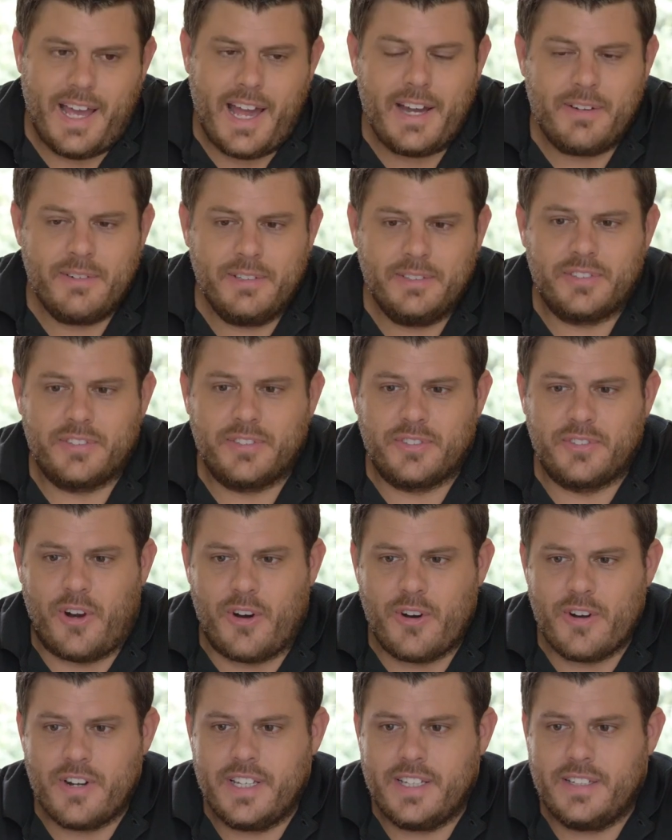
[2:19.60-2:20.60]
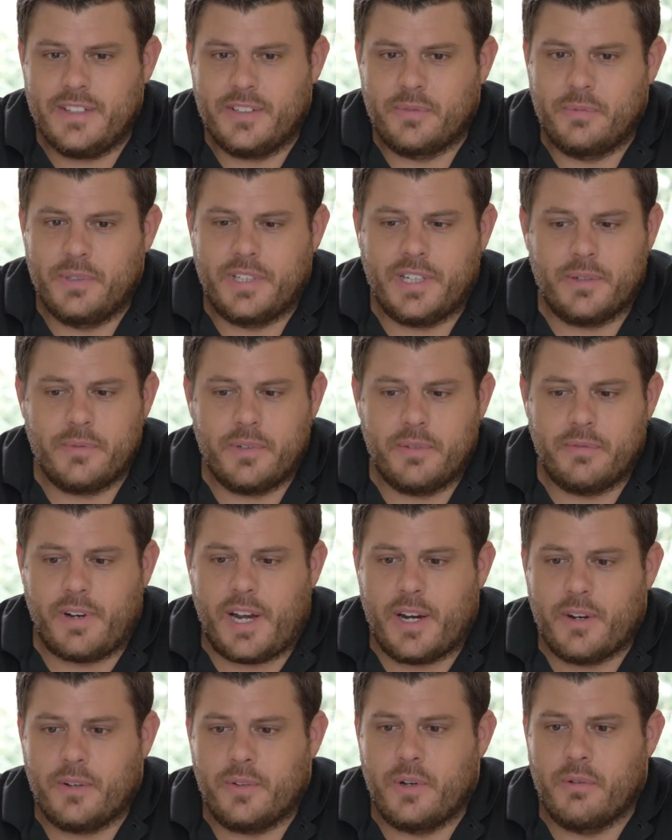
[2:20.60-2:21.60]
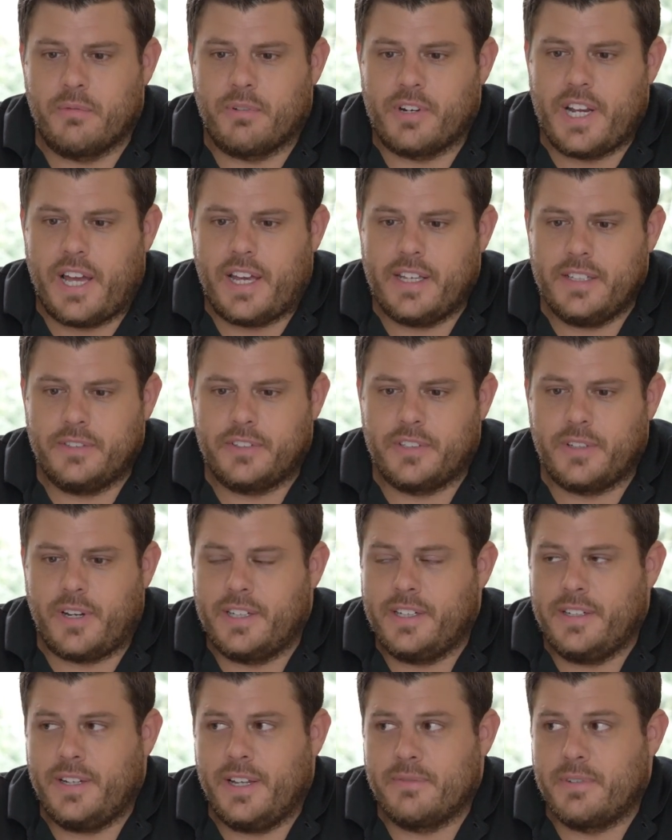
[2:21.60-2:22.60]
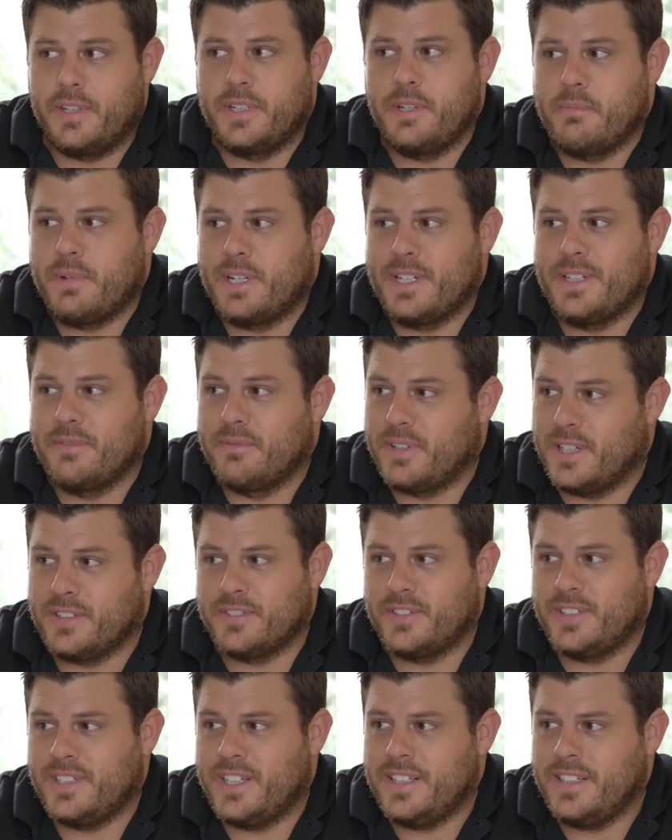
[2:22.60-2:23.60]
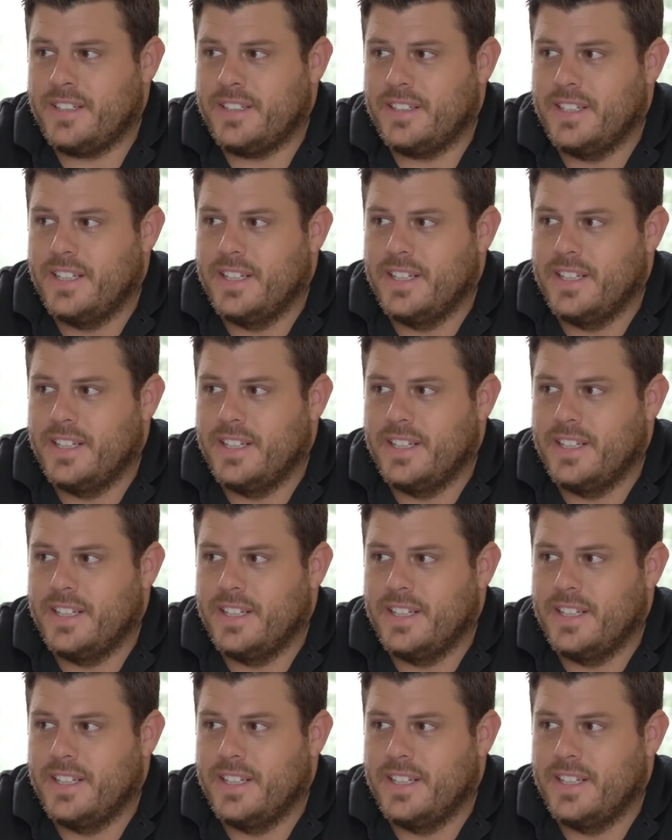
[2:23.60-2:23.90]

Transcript: How it started is we kind of went viral overnight, so I didn't have any money invested in it.